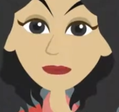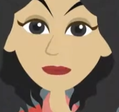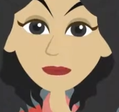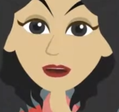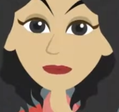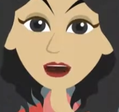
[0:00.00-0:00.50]

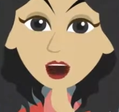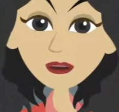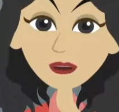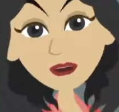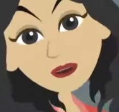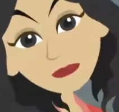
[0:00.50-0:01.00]
So
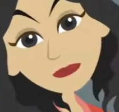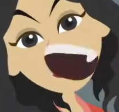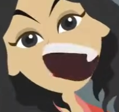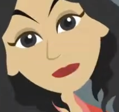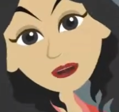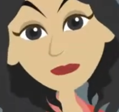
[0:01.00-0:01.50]
Citadel
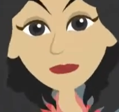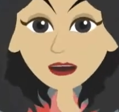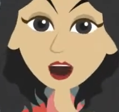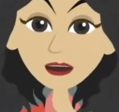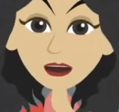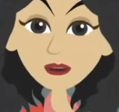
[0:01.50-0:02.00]
or
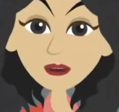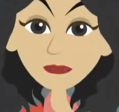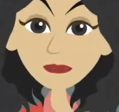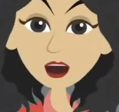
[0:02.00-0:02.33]
Robinhood,